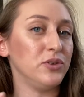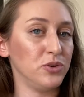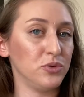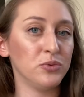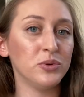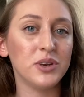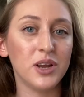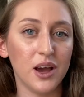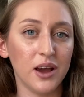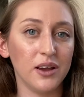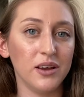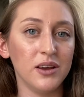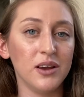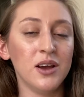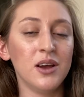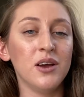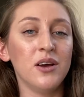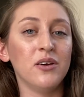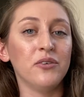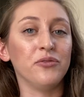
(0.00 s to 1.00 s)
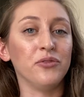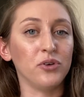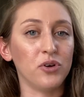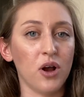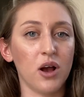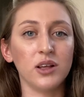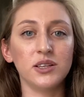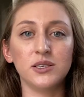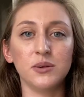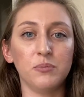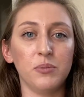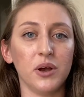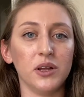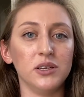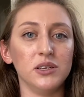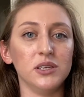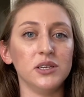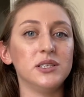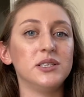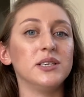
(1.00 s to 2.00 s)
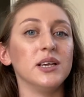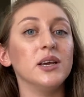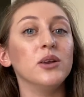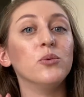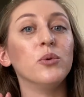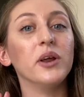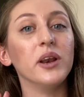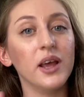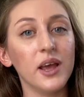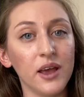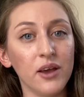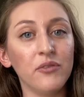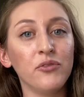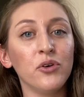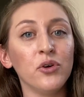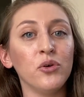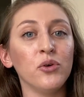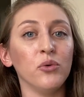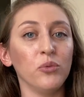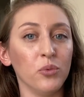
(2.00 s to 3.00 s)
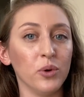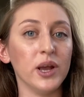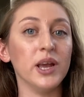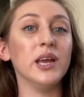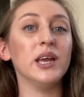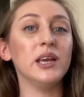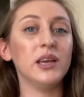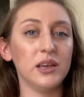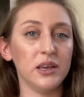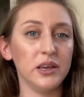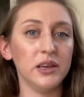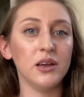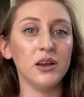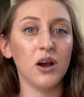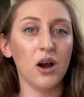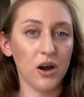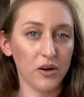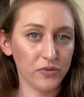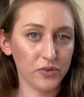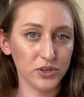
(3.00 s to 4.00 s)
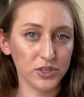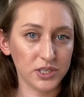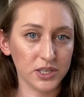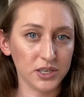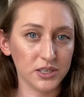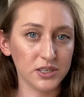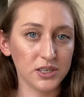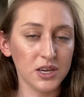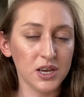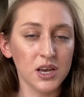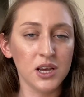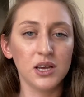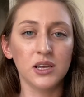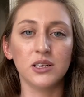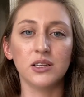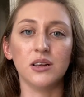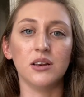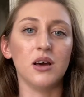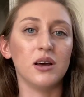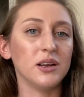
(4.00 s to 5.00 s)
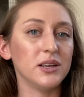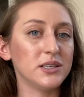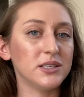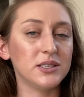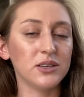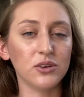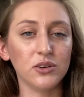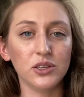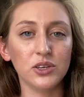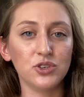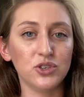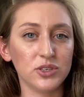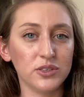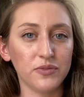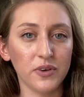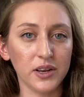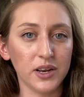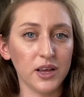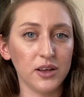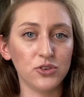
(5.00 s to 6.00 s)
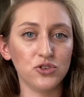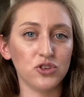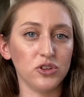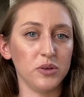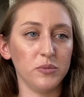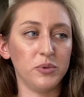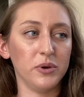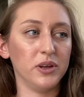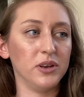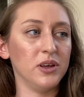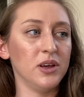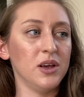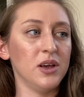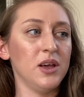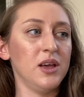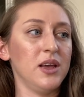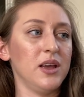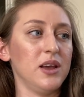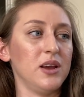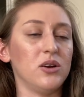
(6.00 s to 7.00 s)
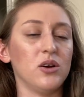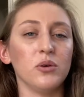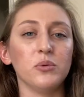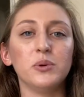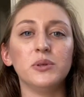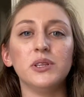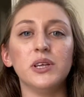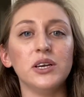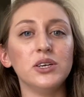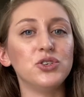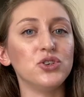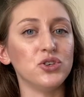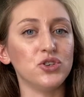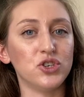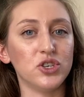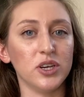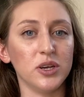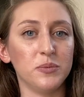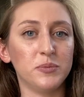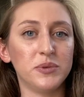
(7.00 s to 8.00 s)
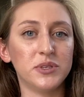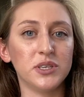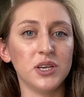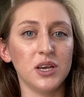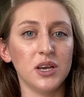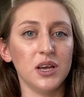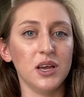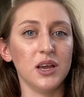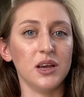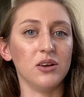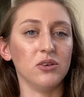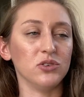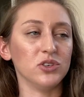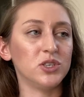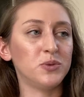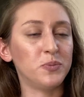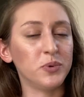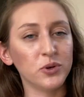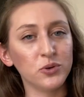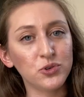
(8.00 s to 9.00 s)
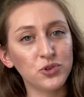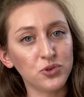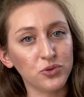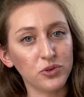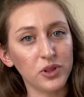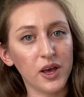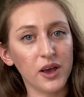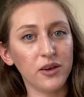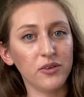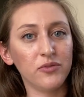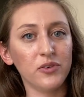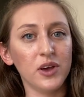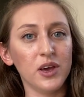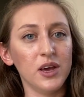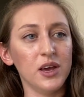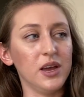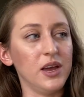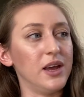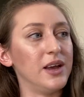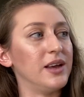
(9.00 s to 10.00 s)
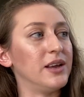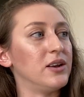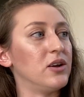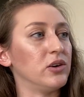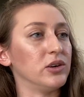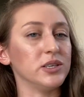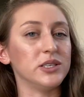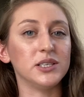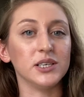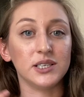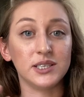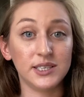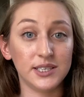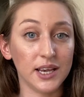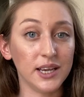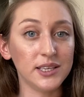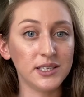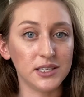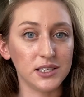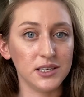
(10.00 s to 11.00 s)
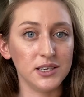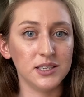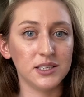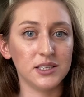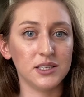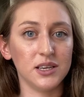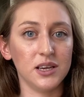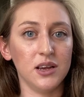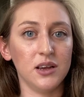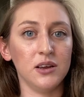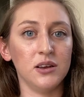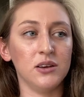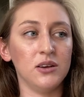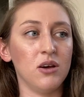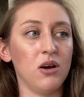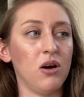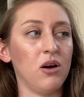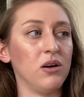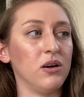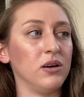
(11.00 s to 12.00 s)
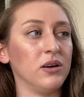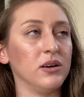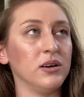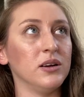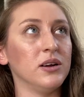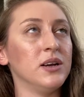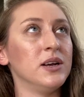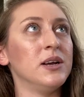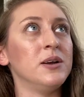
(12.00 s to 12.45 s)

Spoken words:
you and I, for God's abundance in whatever way he offers it. Not necessarily just financially, but in our relationships, in our spiritual life, in our successes, in our